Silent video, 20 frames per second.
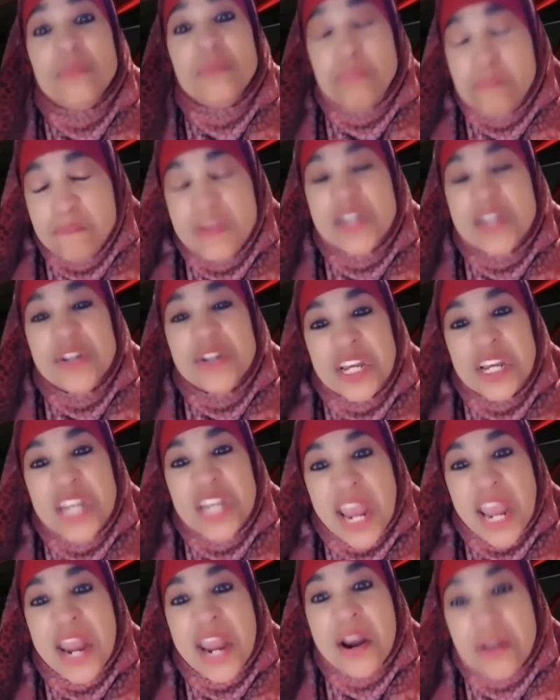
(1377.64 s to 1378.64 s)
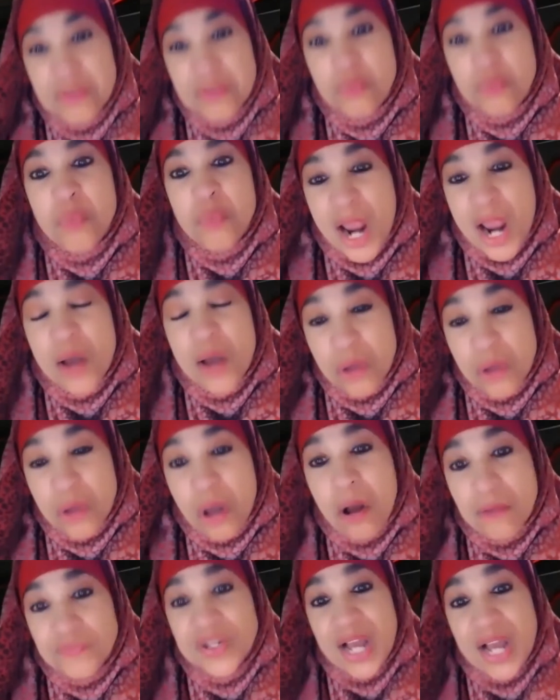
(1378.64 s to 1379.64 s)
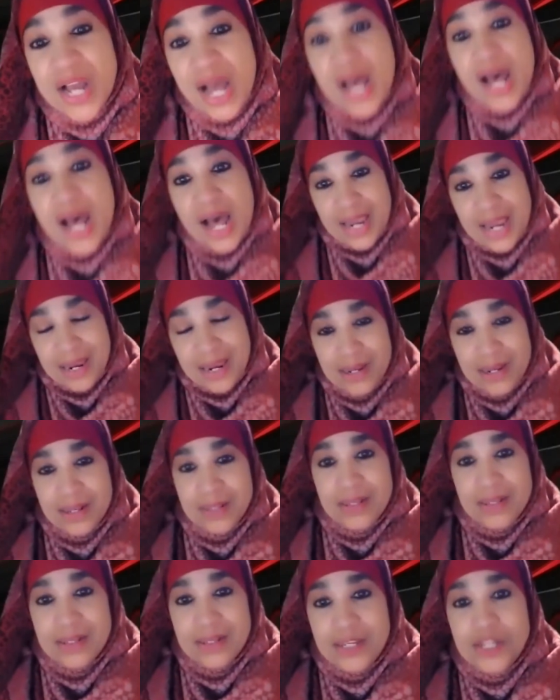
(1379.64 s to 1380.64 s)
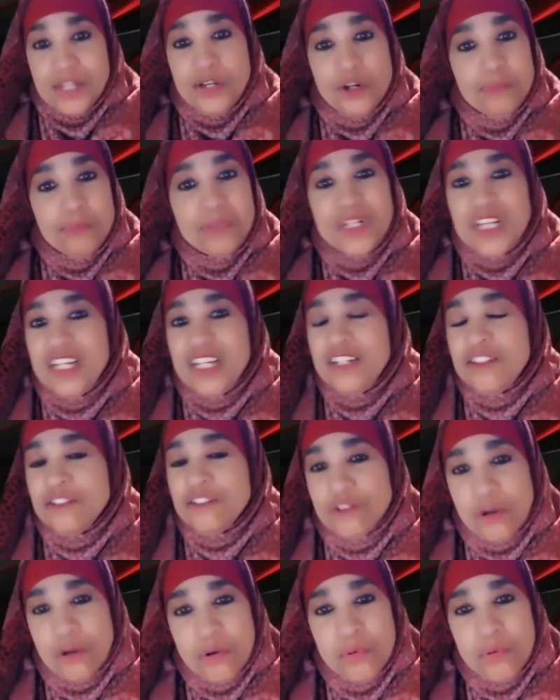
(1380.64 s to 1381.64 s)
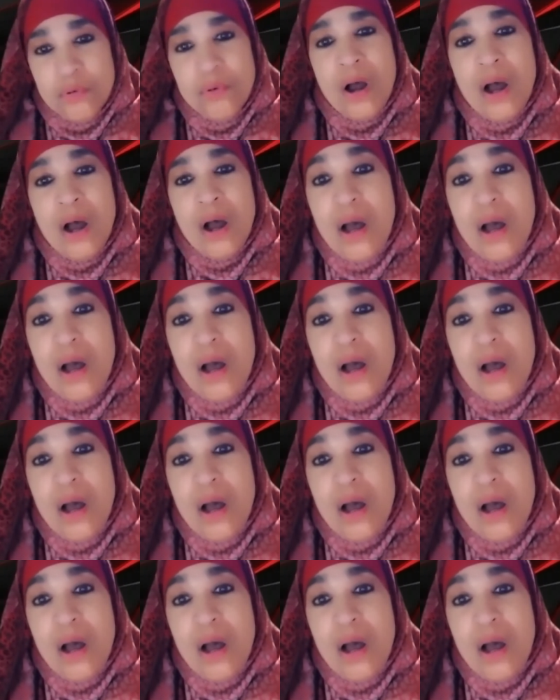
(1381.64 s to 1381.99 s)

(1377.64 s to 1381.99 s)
millionaire, well-off guy, you know, but he's so